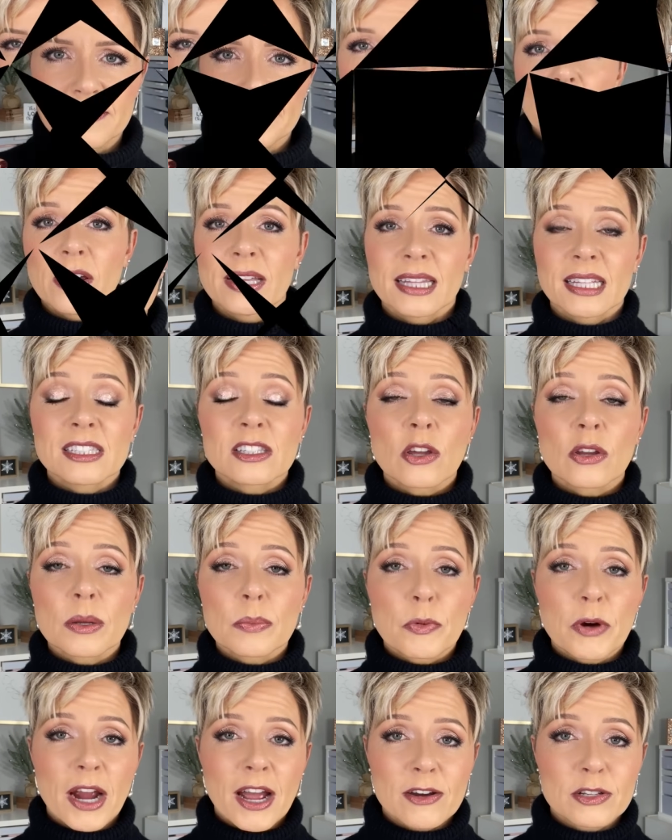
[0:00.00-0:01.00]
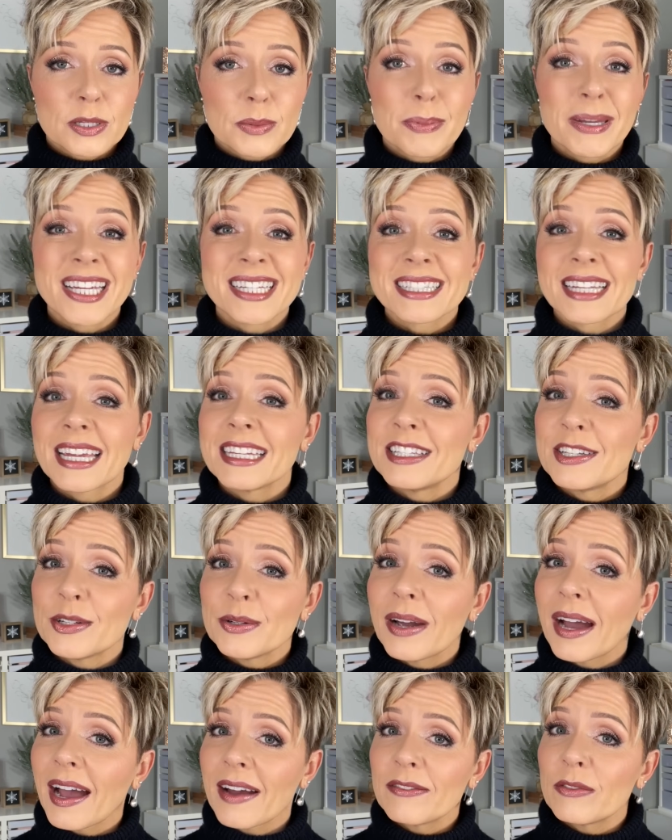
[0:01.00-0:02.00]
All right, let's go to brows, because I do
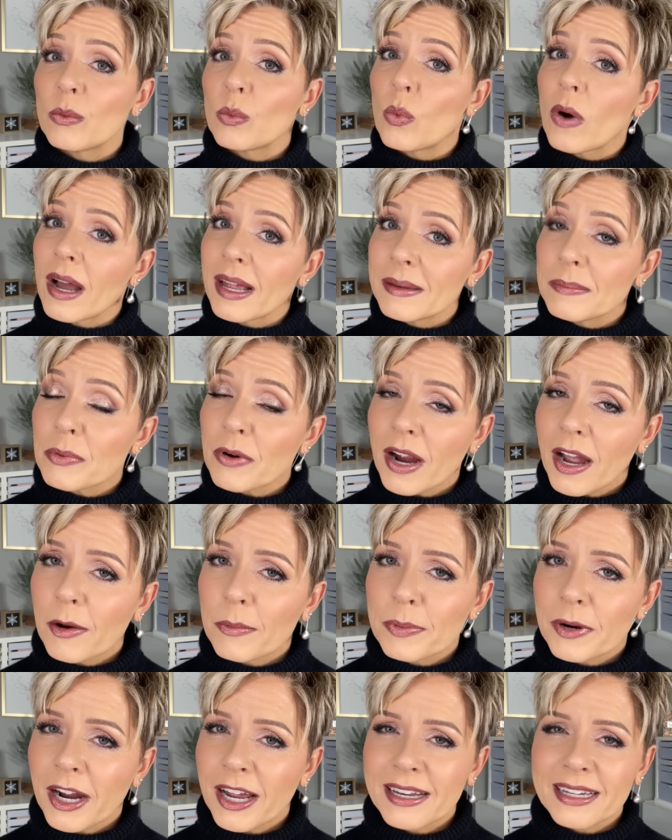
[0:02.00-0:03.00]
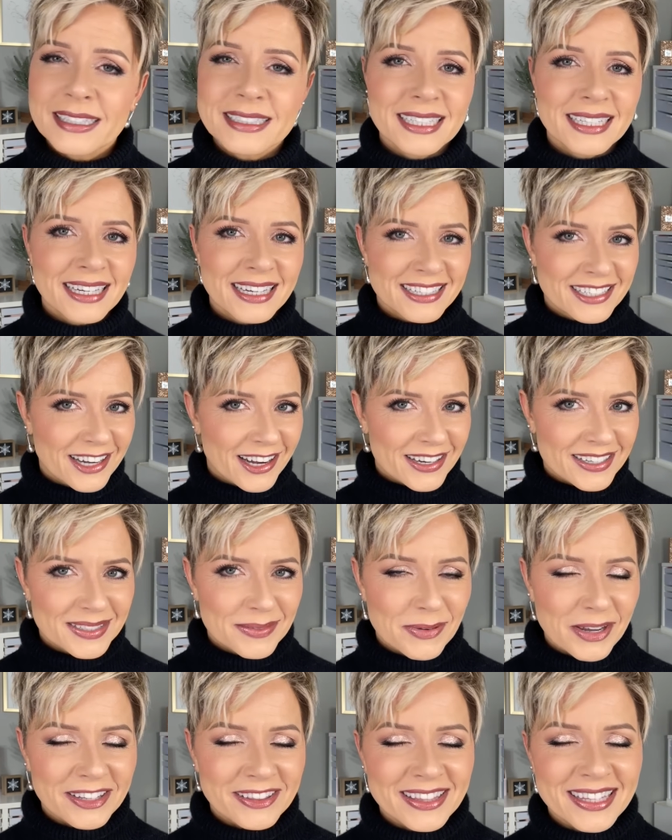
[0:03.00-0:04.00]
have one brow product, and I talked
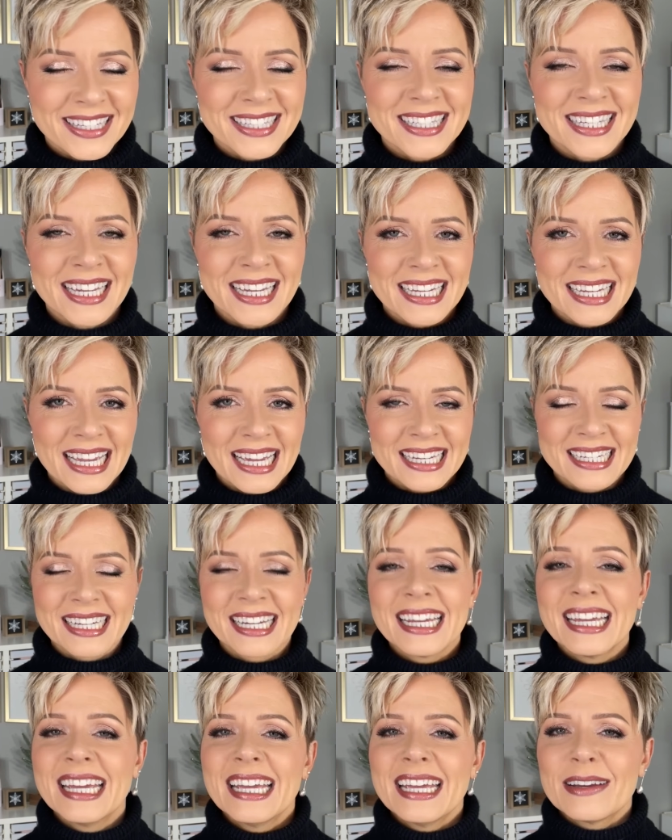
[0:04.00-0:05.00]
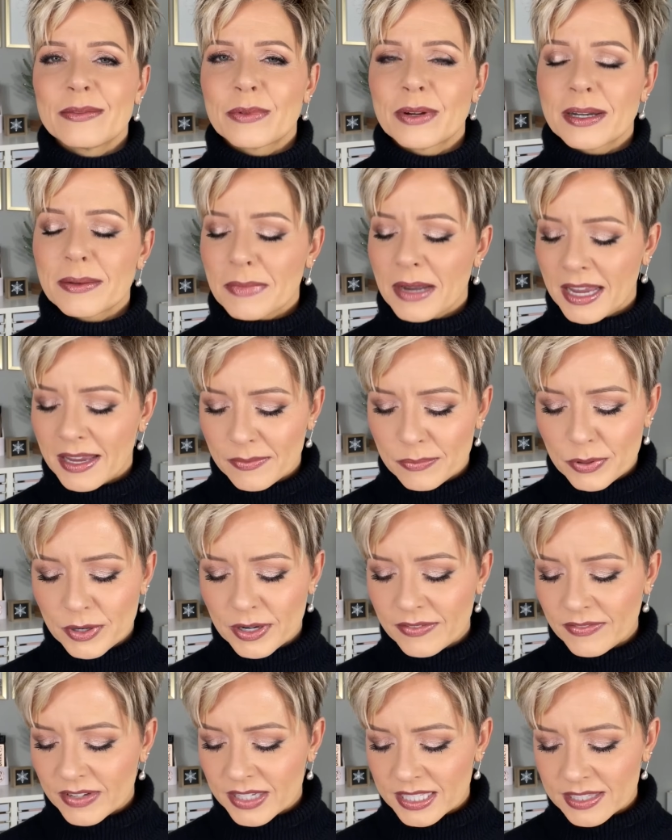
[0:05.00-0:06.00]
about this again in one of my
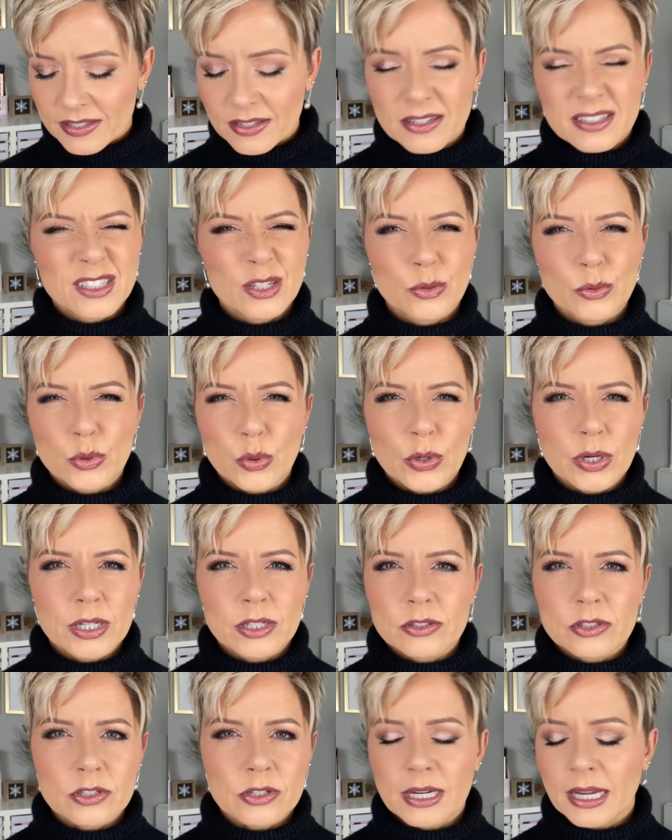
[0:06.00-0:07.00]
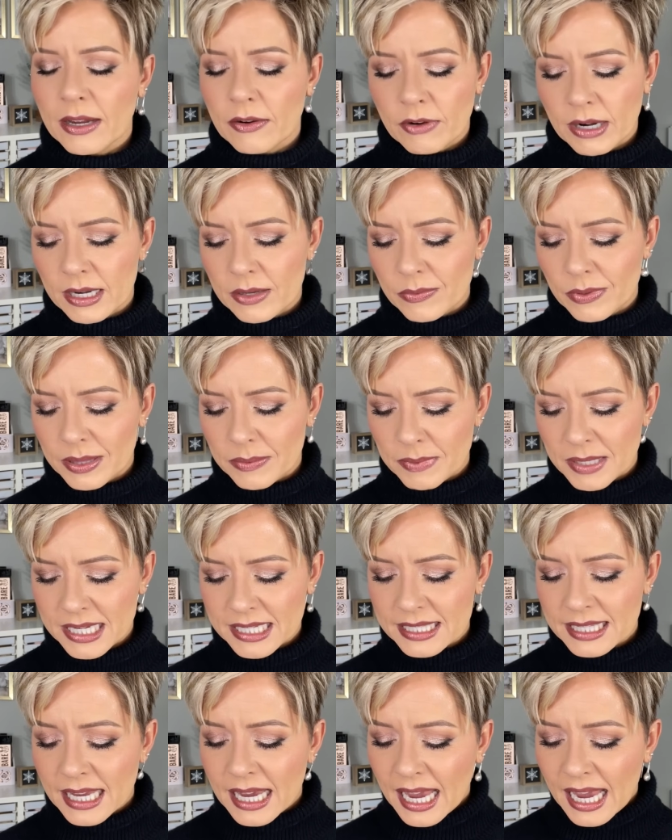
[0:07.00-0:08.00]
previous tutorials or get ready with
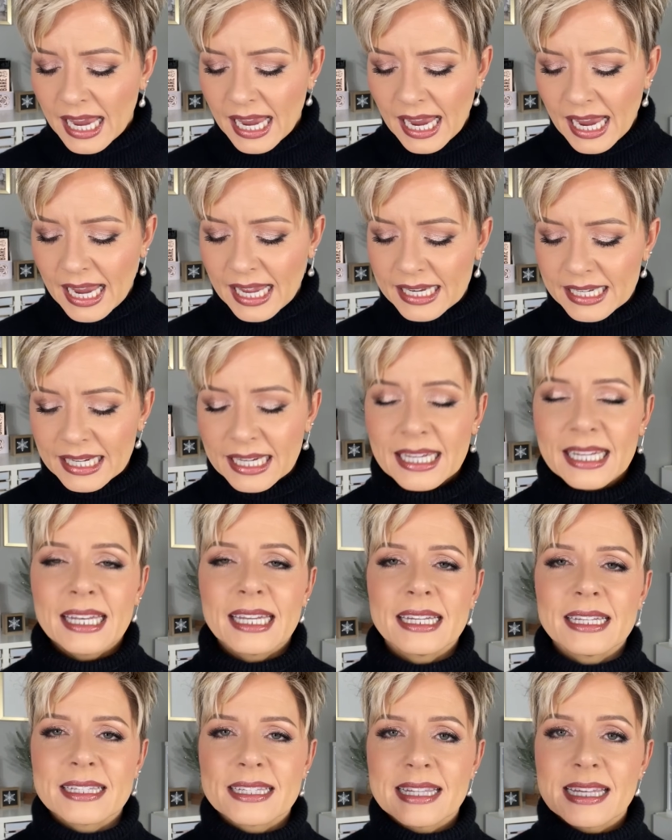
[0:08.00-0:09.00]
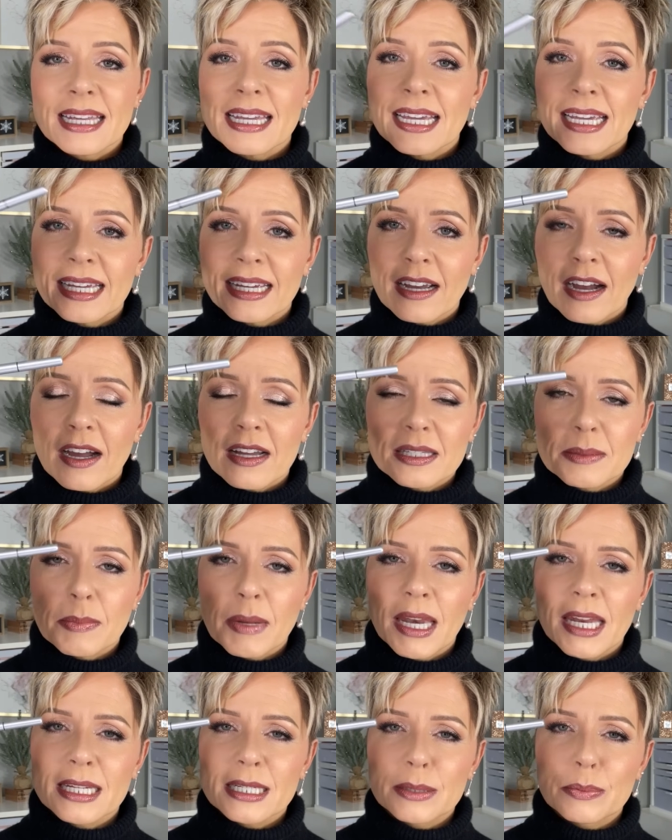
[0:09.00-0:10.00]
me's, and it is the I T
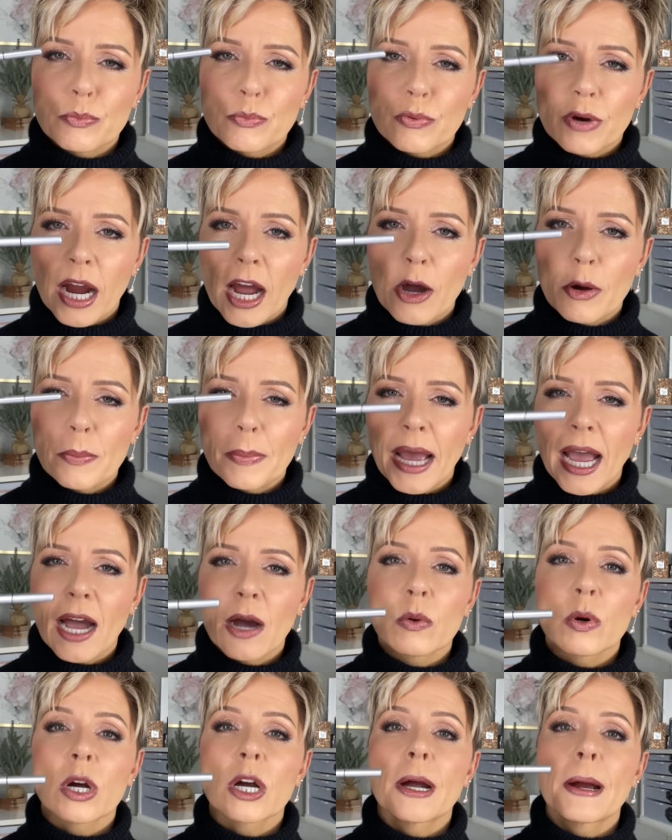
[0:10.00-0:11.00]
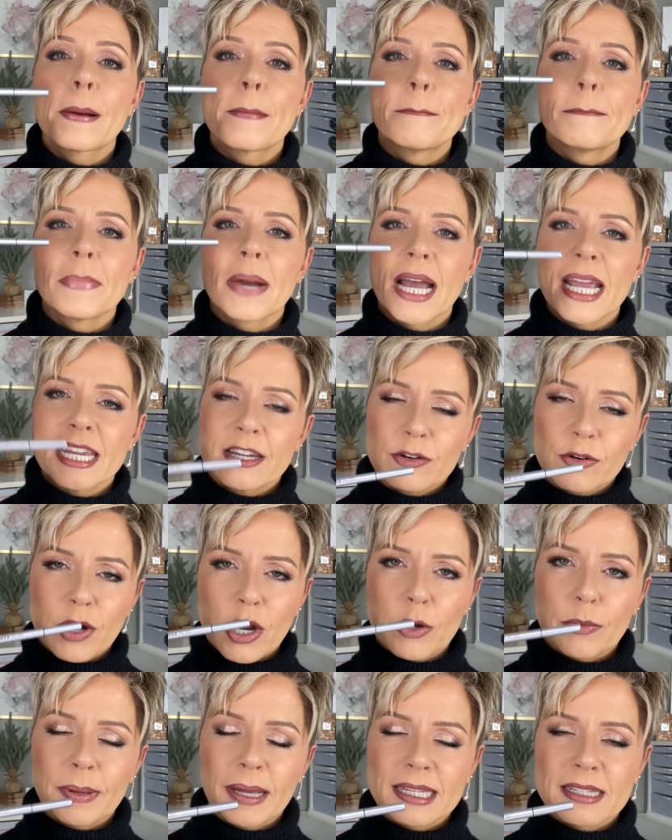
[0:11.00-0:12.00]
Cosmetics Brow Power
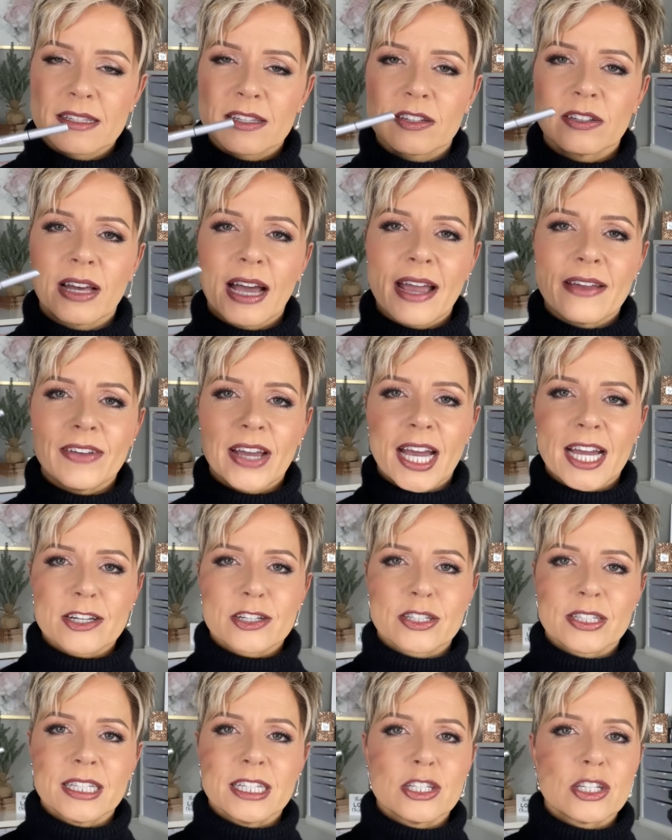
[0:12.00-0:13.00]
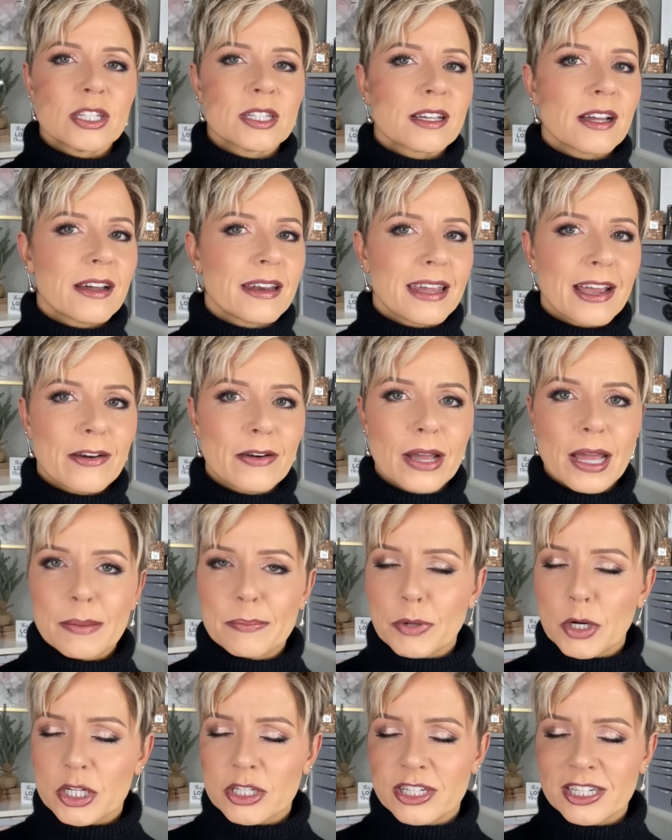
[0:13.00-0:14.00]
Micro Pencil. I've actually just gone out and
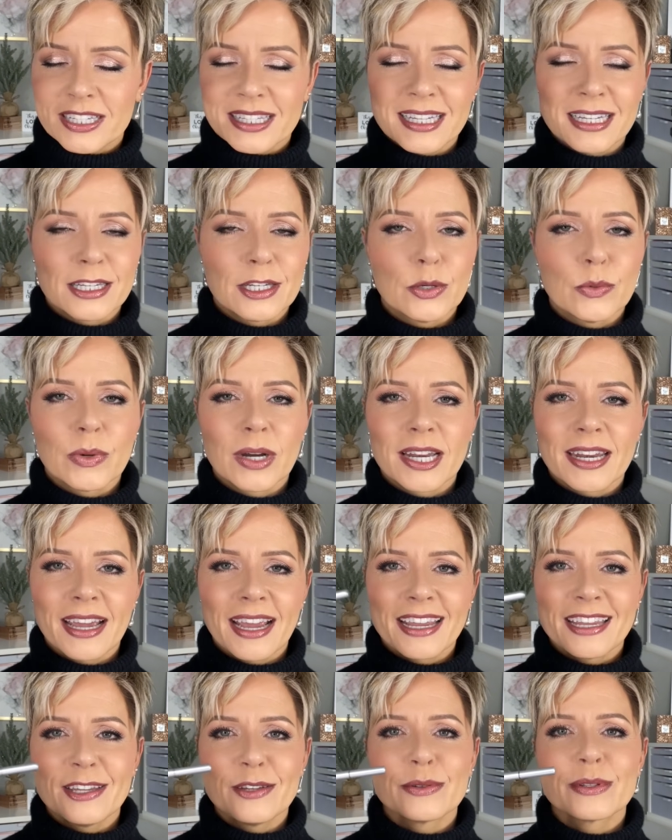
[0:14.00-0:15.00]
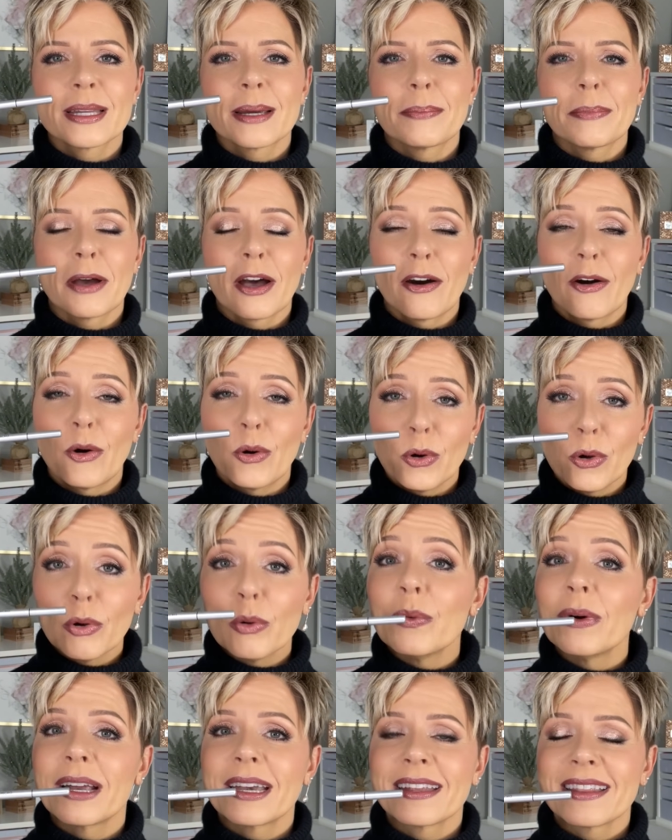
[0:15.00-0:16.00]
purchased a new one. I used up a whole
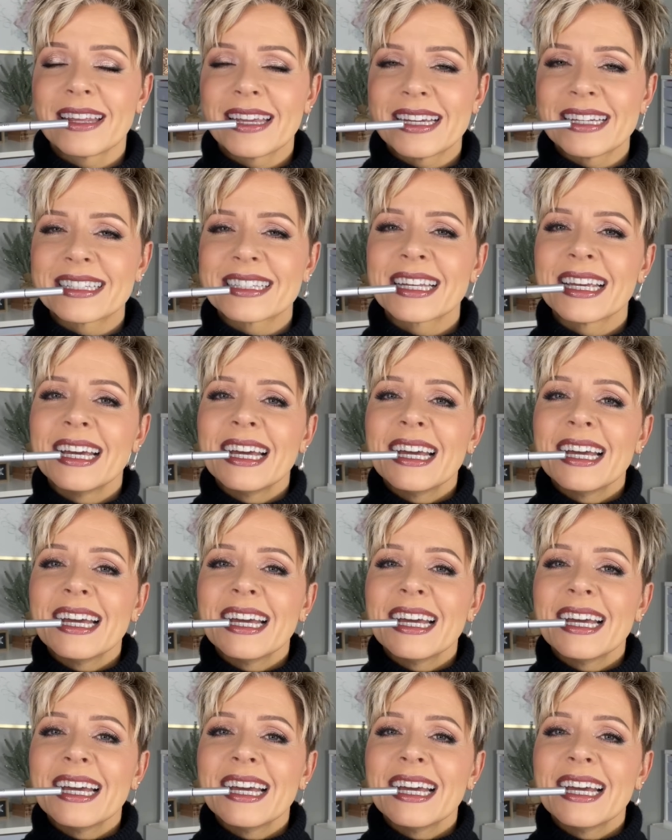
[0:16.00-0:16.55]
one of these.